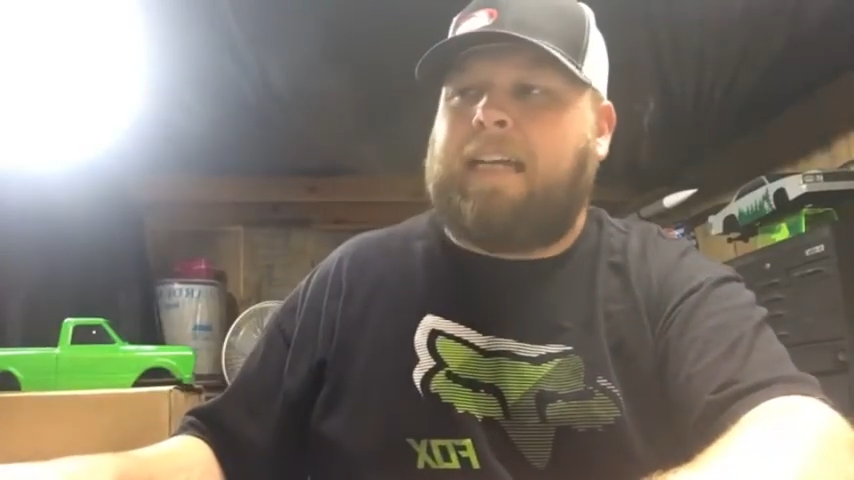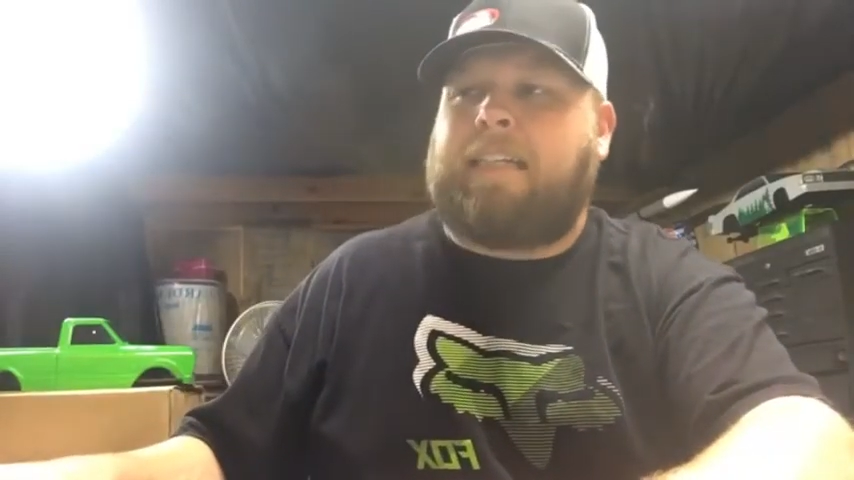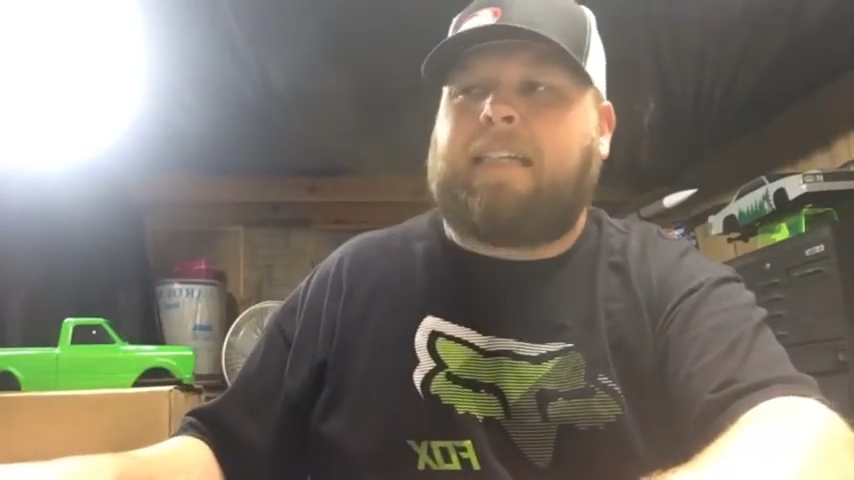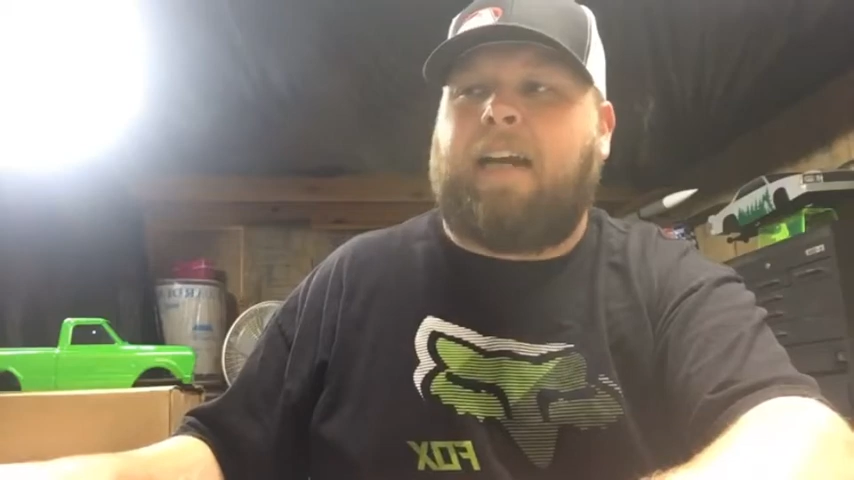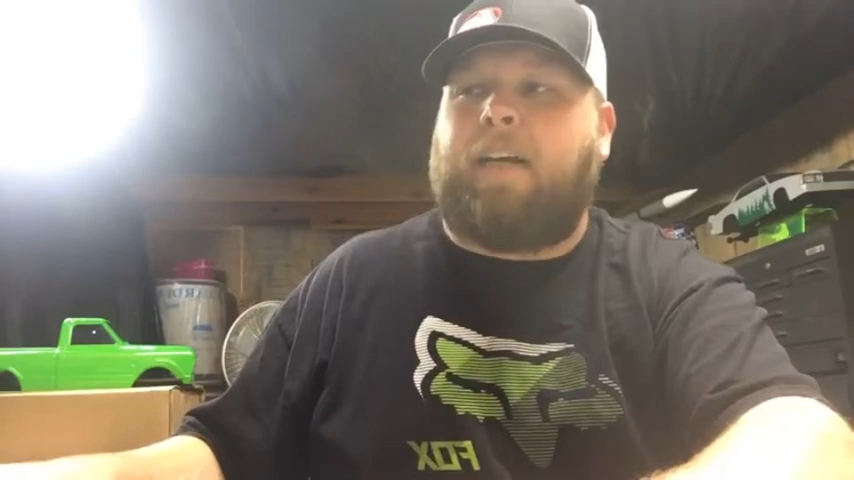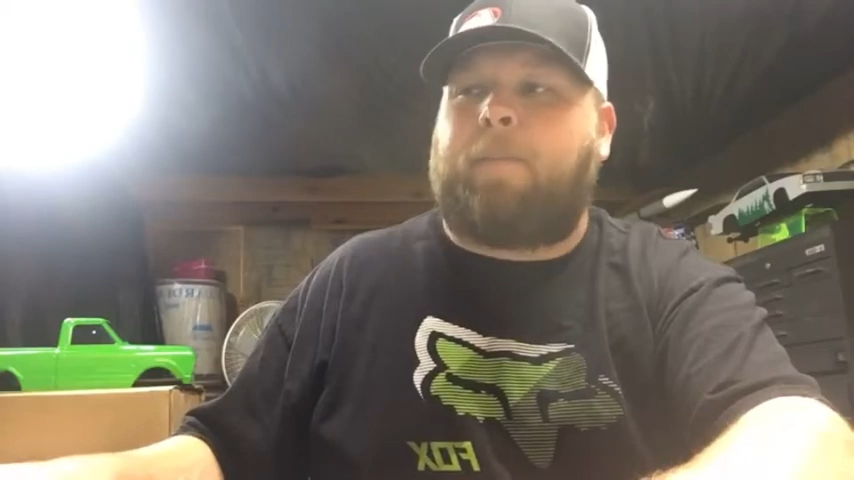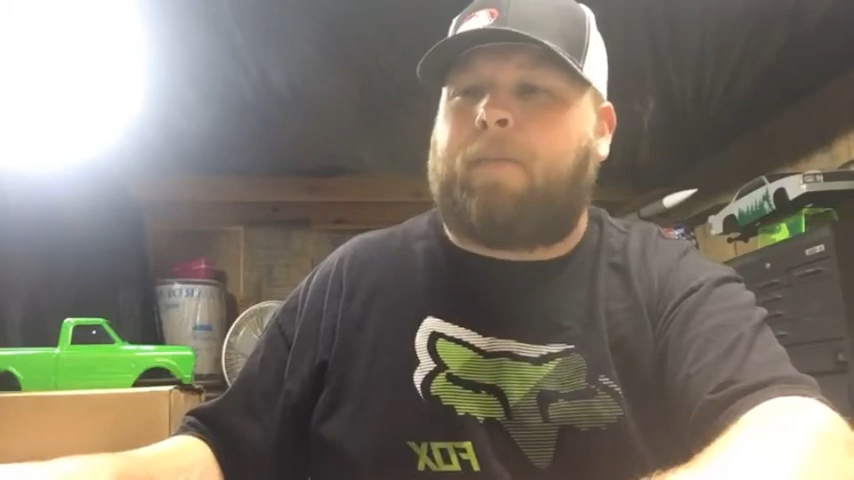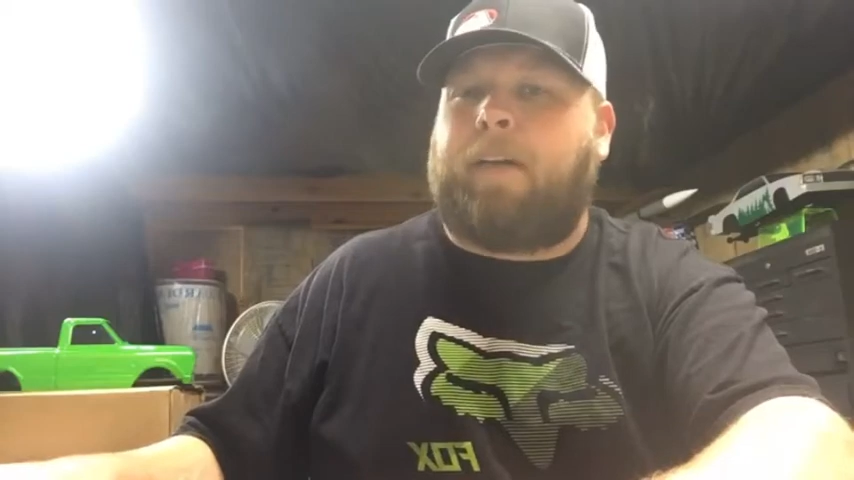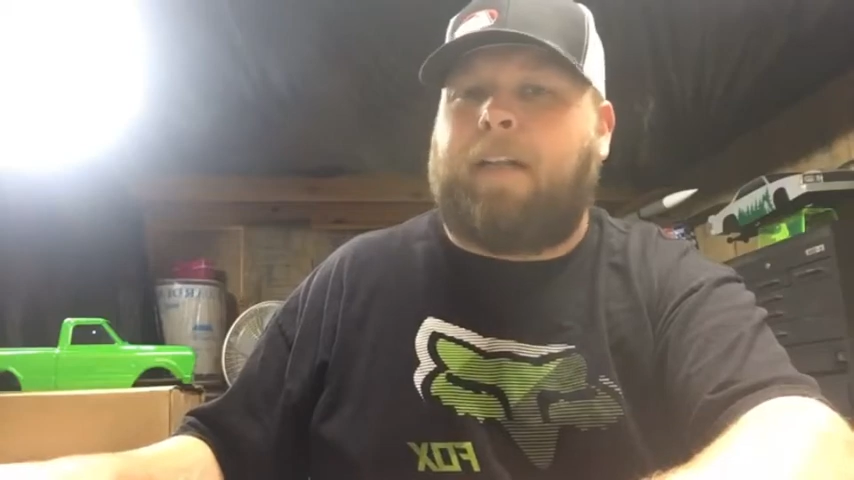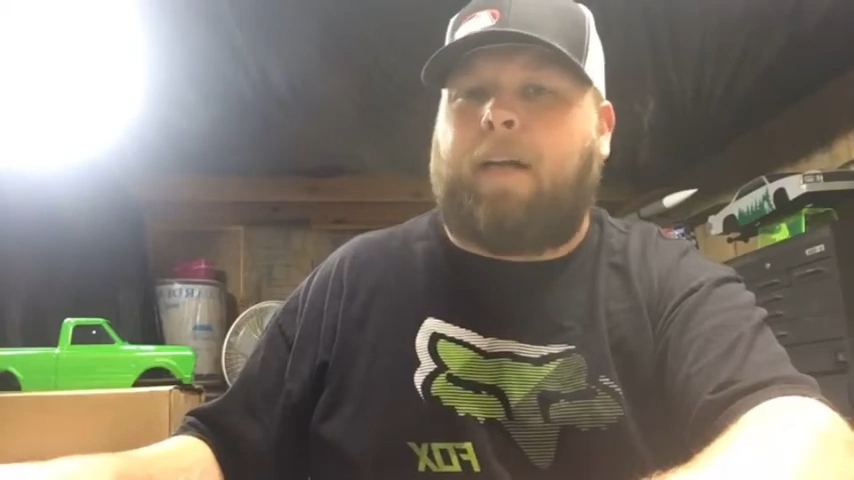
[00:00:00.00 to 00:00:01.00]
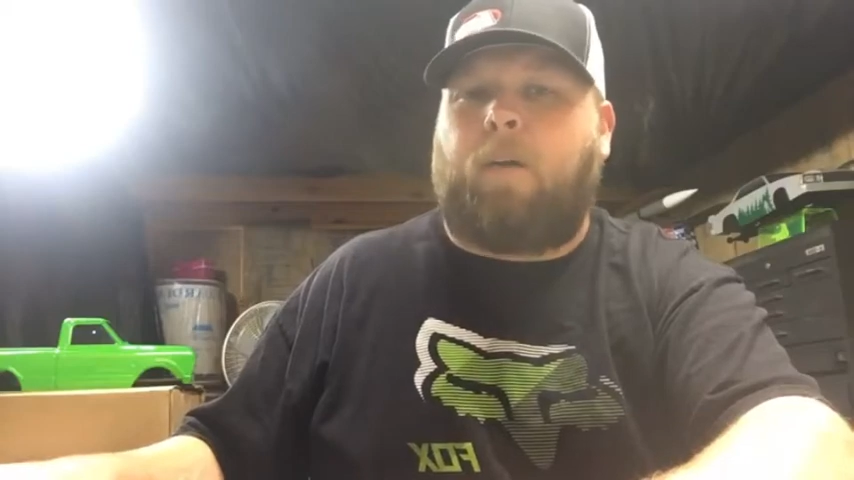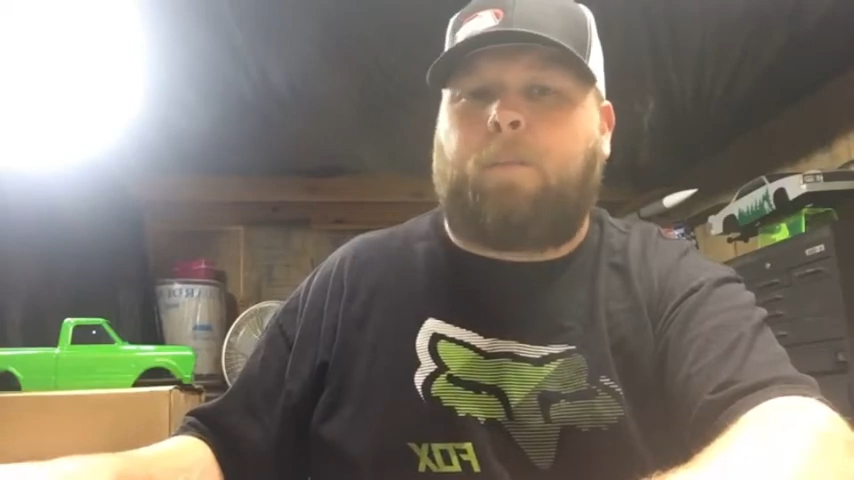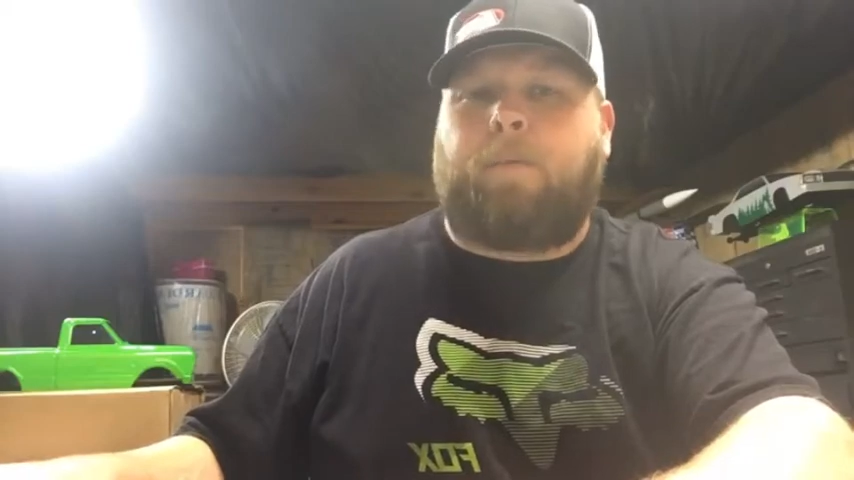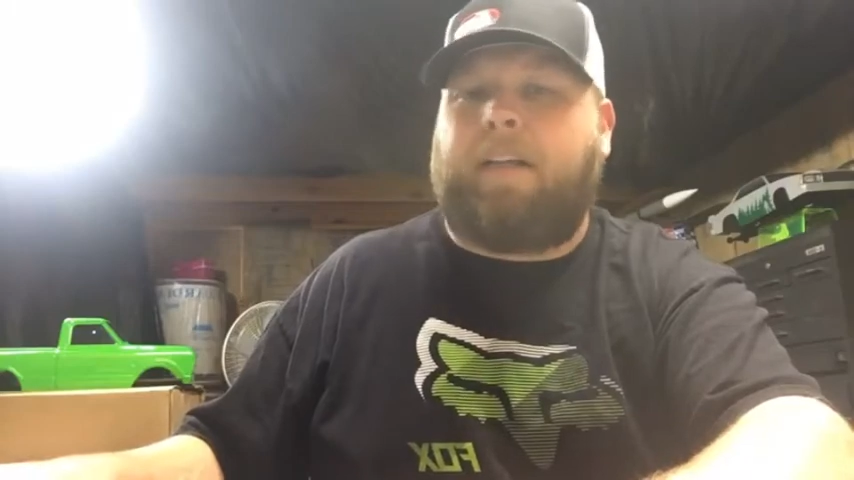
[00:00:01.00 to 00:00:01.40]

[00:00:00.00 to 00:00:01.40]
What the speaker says: takes care of your preload.